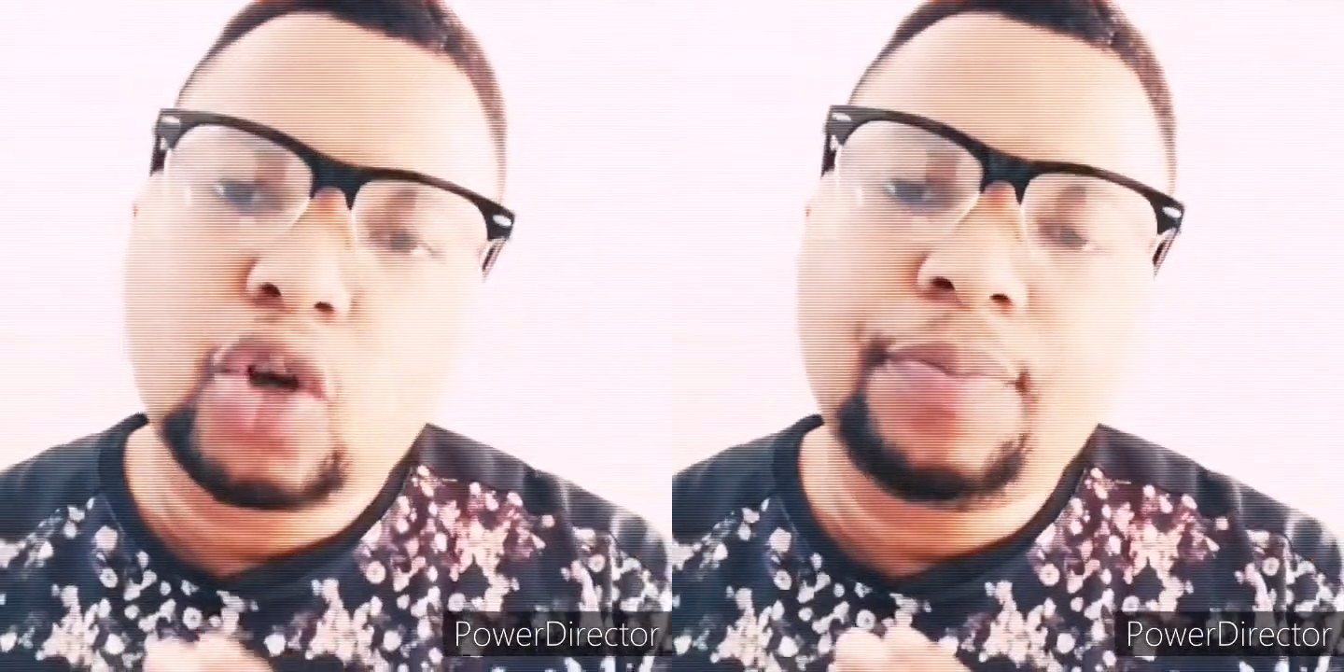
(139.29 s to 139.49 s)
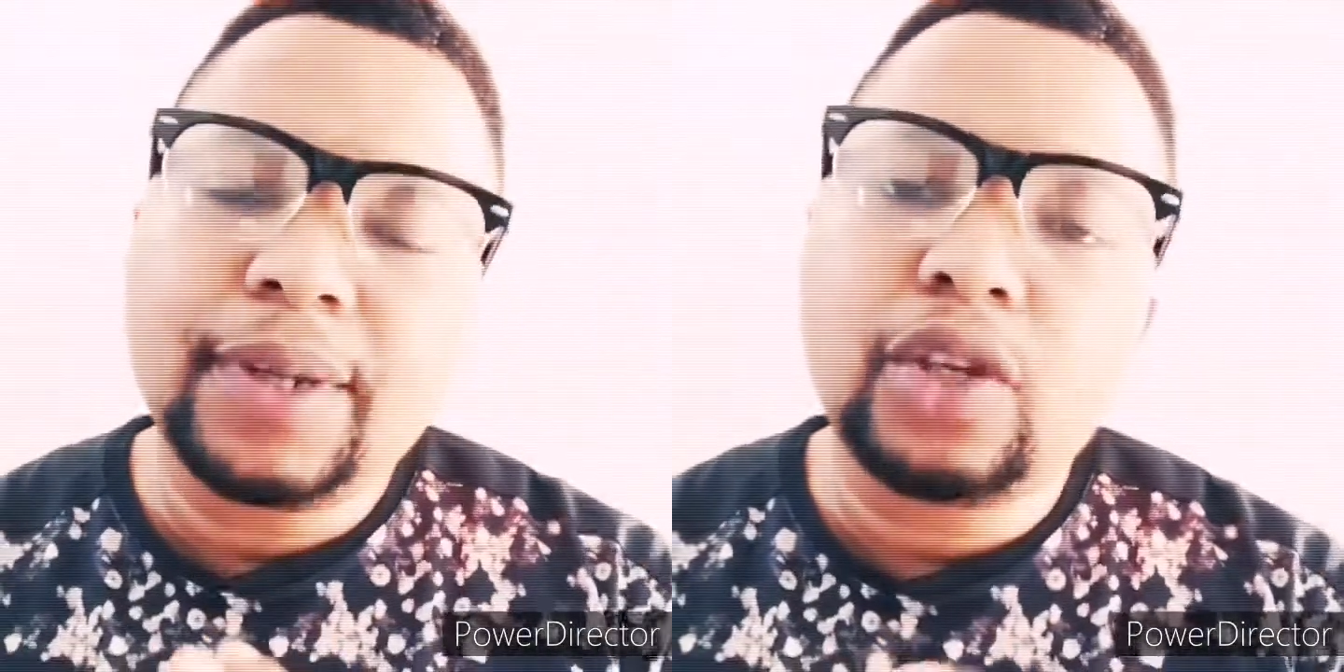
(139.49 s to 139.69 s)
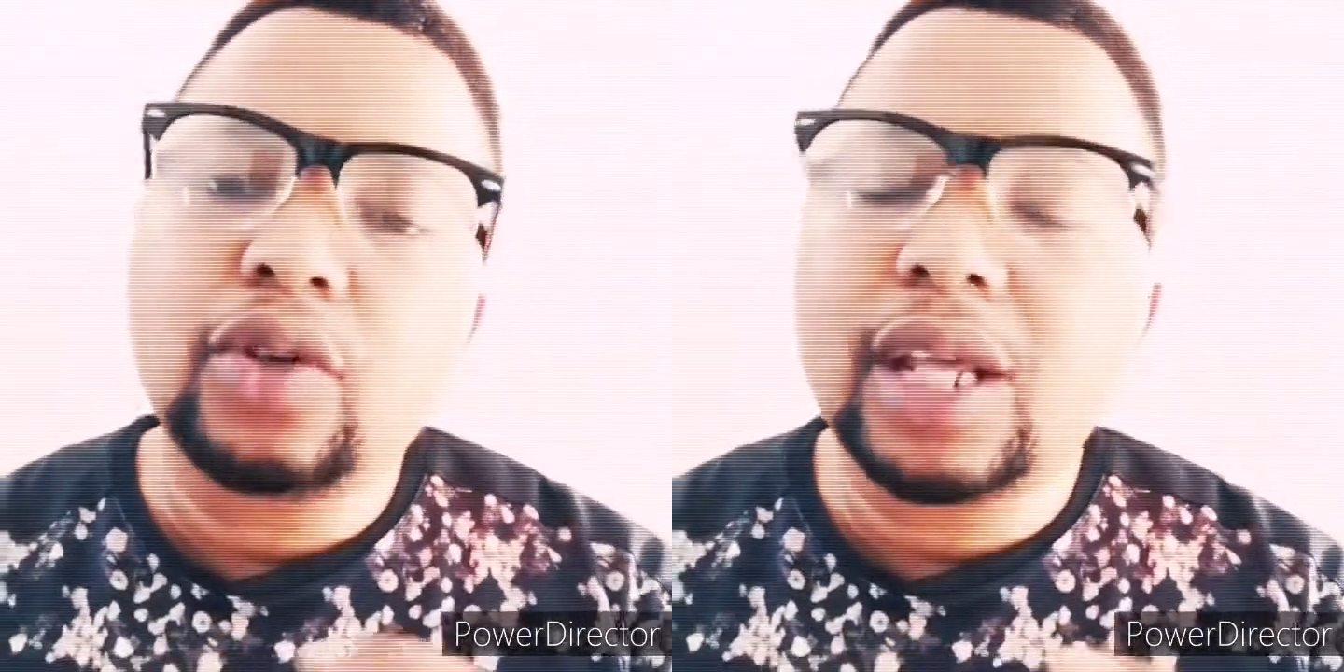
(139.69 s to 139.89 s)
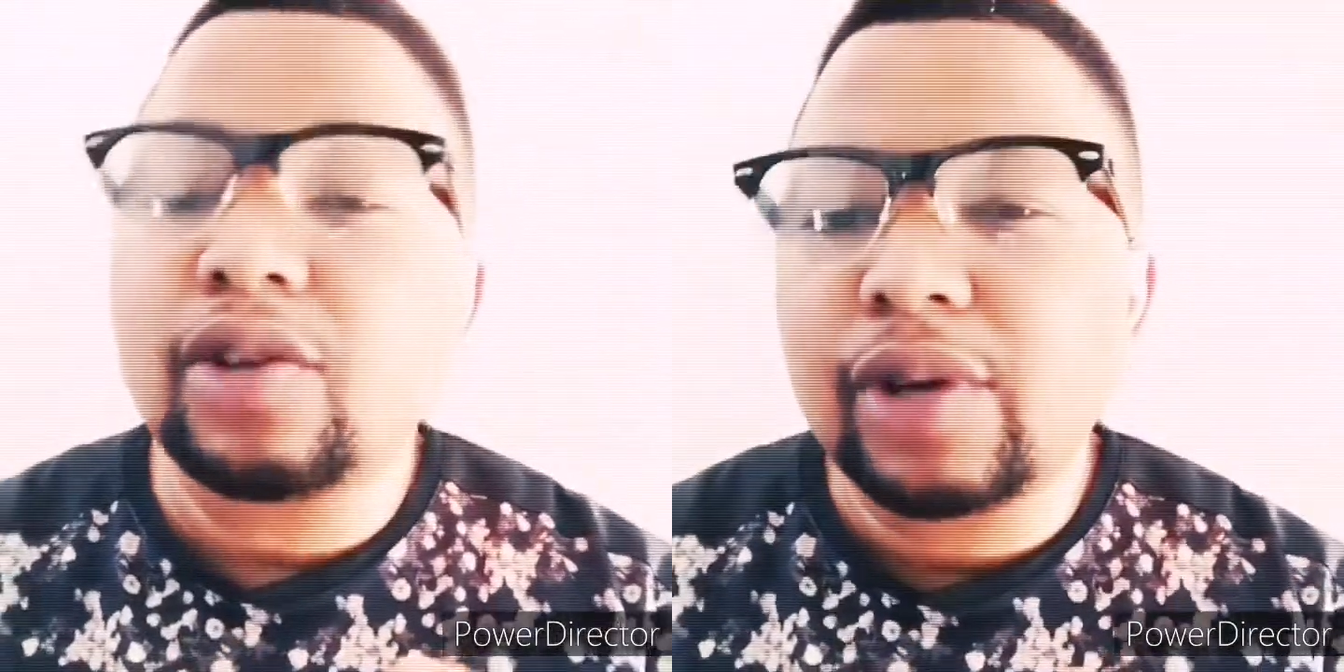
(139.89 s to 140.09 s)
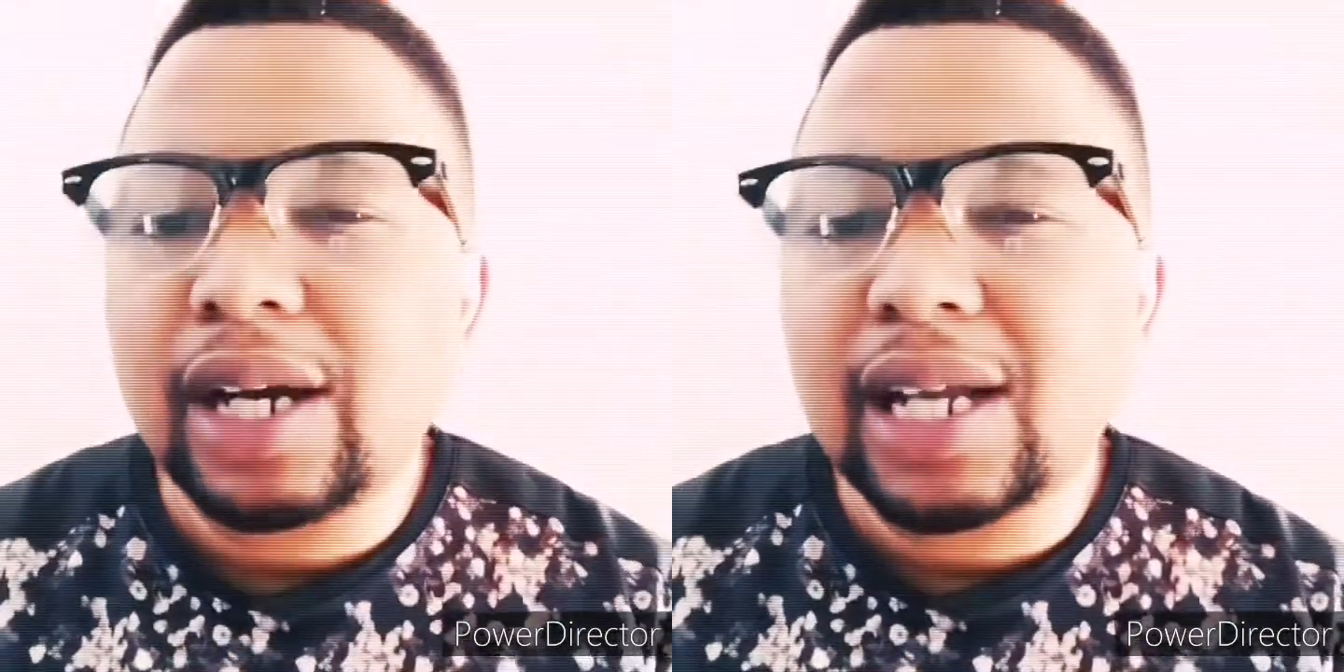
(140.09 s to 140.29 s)
topic, you
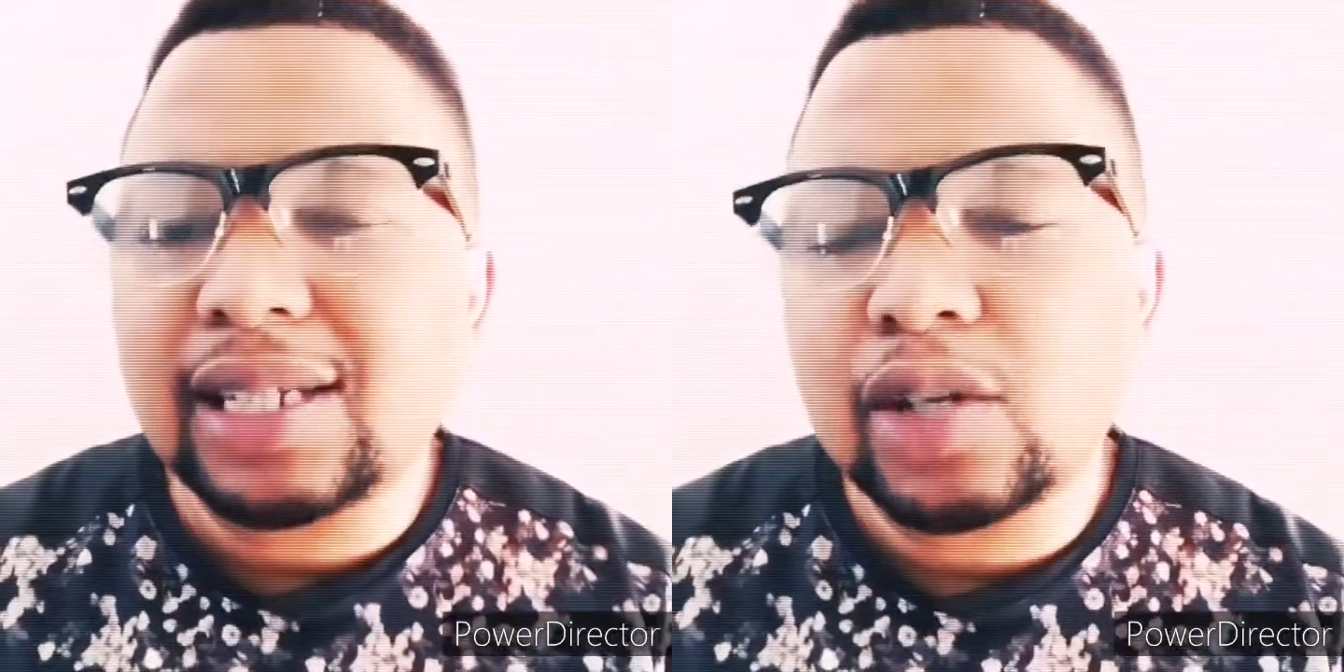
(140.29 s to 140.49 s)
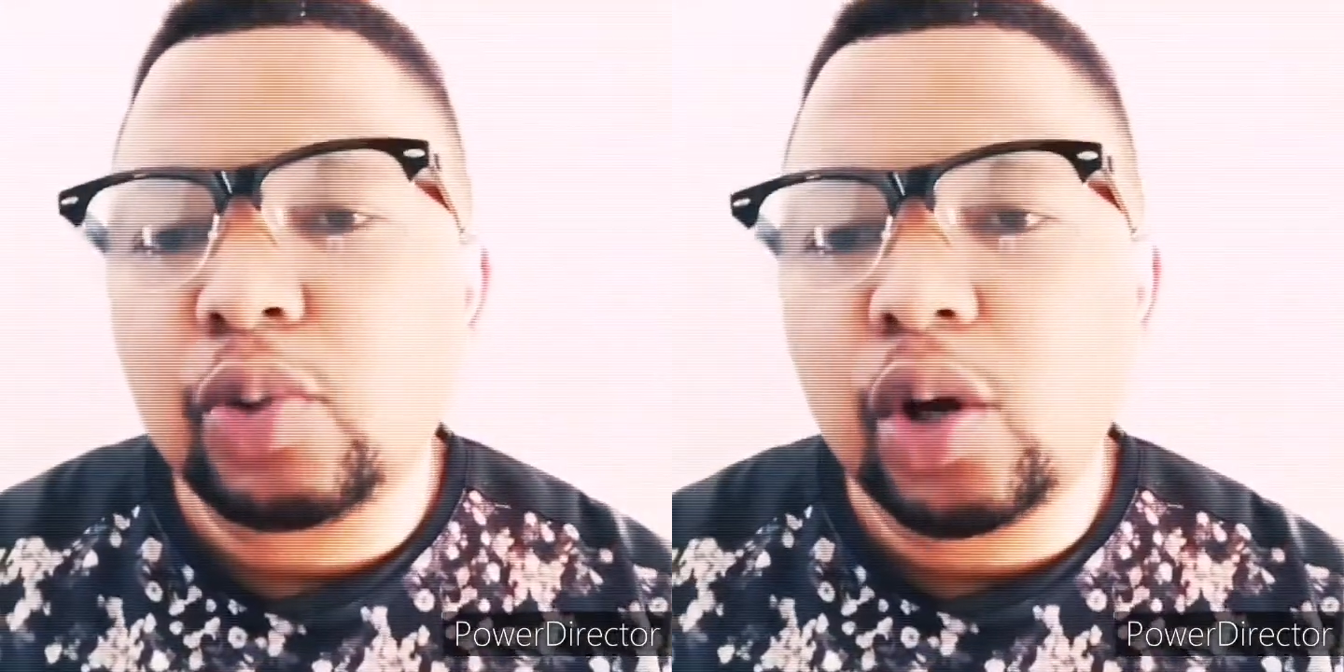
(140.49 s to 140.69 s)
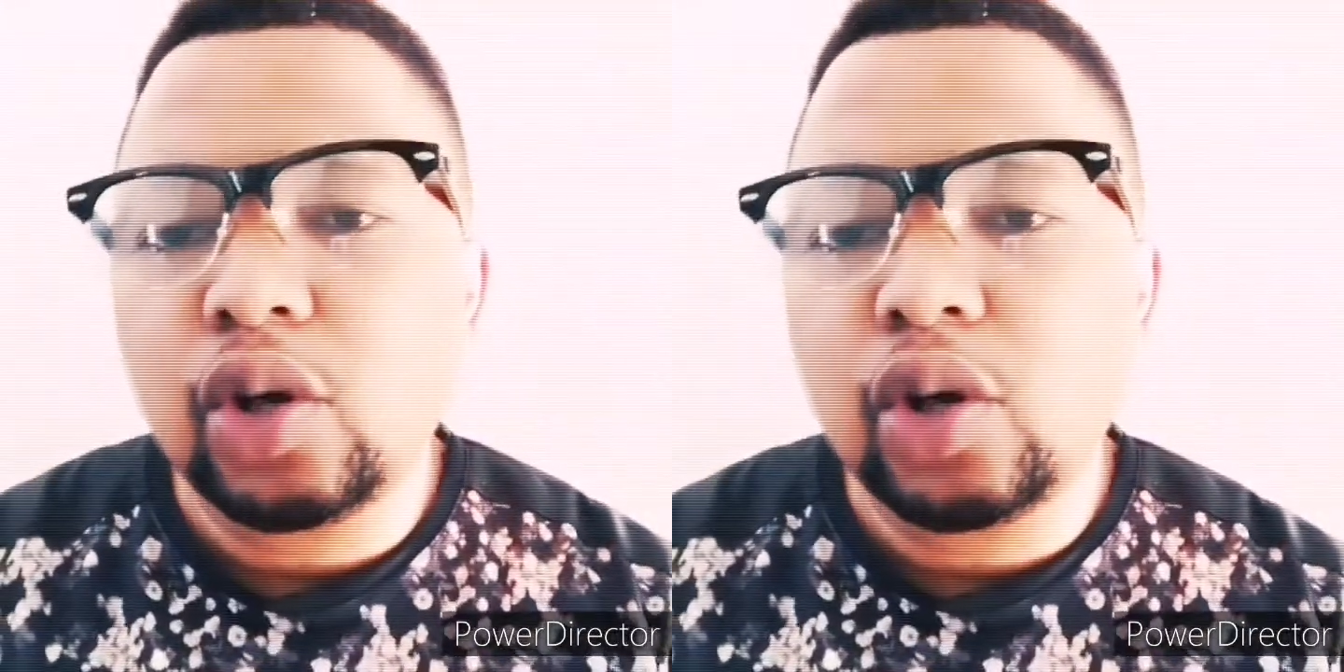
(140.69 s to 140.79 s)
then realize that